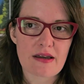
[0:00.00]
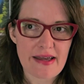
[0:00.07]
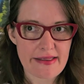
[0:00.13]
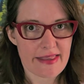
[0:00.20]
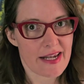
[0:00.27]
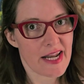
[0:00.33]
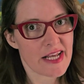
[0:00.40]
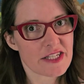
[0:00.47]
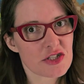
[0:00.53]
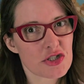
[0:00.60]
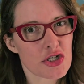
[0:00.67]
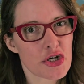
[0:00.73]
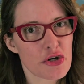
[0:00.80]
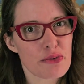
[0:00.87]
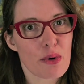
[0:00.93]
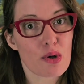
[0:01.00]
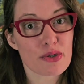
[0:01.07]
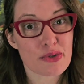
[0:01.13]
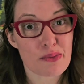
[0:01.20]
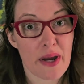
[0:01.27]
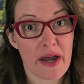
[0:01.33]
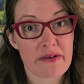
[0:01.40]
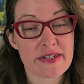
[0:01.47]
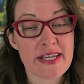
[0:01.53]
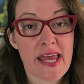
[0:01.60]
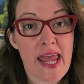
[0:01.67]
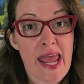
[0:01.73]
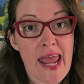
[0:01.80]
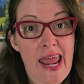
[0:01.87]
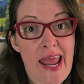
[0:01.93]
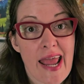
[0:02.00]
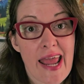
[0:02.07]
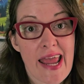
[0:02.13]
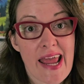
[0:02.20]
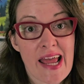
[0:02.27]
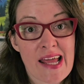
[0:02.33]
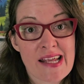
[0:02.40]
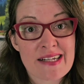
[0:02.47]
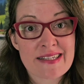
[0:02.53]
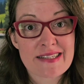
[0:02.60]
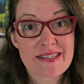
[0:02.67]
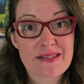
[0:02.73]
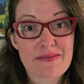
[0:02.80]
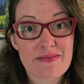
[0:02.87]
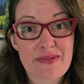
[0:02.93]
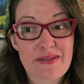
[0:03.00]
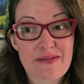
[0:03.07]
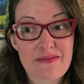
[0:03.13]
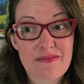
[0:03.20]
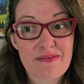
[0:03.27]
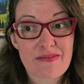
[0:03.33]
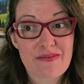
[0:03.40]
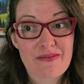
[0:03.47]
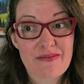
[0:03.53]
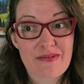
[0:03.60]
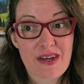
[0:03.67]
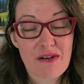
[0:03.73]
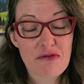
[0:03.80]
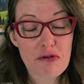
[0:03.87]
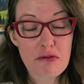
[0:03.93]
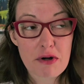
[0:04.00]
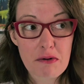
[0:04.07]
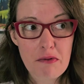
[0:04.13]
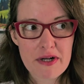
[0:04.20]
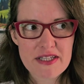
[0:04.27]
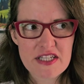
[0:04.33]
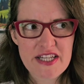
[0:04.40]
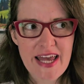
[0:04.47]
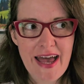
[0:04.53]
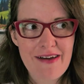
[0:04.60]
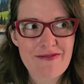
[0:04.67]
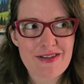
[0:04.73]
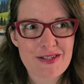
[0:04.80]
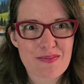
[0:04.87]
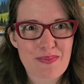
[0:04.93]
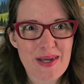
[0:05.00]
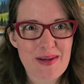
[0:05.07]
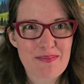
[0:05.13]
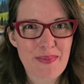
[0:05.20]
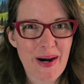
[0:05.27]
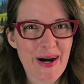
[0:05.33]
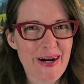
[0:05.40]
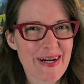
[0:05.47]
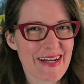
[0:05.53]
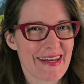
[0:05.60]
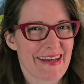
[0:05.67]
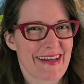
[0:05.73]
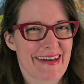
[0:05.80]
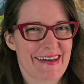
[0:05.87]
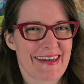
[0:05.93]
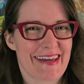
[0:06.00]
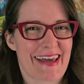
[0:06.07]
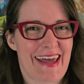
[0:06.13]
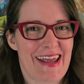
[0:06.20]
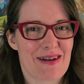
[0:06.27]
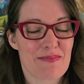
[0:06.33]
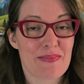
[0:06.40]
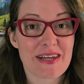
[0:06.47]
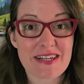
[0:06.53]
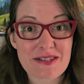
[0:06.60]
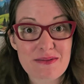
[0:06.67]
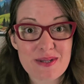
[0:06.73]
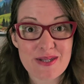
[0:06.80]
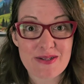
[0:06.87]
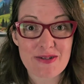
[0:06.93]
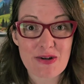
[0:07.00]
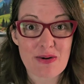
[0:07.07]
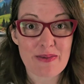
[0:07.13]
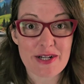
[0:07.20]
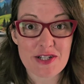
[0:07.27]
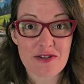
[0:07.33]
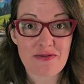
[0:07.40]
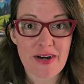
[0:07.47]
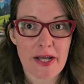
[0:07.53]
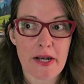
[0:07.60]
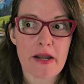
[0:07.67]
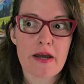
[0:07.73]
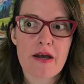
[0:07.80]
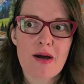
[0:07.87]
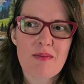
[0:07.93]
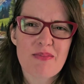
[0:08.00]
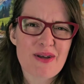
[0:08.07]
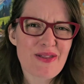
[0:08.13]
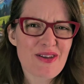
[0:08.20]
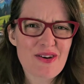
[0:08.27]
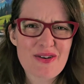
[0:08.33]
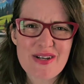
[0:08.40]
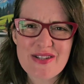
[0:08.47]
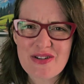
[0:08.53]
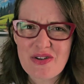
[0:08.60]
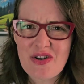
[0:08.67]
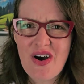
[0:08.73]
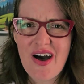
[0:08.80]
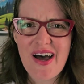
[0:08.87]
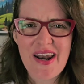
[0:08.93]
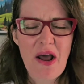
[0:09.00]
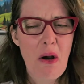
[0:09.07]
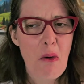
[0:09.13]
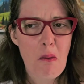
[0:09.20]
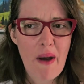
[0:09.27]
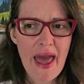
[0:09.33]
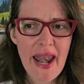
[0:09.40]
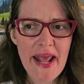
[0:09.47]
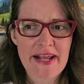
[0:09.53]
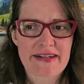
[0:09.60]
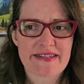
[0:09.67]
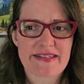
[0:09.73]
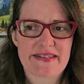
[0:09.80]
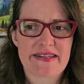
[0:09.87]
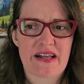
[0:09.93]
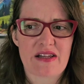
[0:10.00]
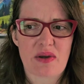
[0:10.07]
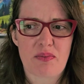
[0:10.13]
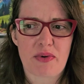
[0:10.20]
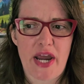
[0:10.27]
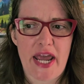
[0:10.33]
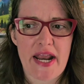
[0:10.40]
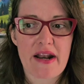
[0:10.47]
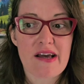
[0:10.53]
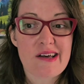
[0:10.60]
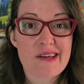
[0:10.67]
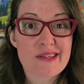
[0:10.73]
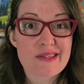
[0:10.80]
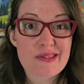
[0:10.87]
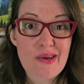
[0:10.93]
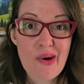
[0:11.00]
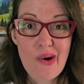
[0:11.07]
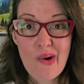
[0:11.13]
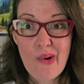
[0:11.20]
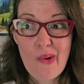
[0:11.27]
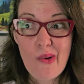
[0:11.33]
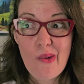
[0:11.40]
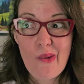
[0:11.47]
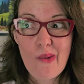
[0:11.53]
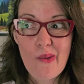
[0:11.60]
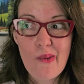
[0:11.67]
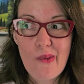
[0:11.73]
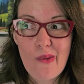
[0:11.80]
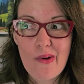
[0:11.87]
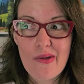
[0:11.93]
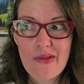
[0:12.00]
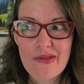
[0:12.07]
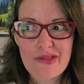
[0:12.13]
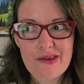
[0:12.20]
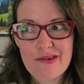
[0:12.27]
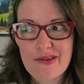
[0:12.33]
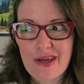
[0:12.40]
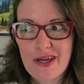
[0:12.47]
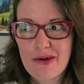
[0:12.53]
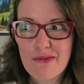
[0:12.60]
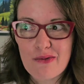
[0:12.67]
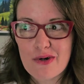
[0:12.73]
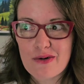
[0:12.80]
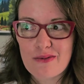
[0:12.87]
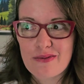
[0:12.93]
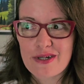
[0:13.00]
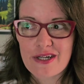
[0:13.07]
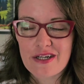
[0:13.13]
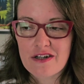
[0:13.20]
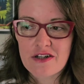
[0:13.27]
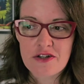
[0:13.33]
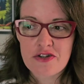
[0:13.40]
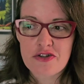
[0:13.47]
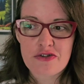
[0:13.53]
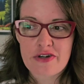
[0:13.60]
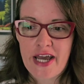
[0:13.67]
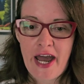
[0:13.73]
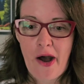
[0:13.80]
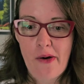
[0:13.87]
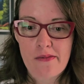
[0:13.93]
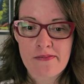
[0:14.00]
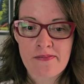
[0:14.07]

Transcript: The next year rolls around, and everyone wants to have this big party again because it was so much fun, but there is not a wedding to celebrate. So they're like, what are we gonna do now?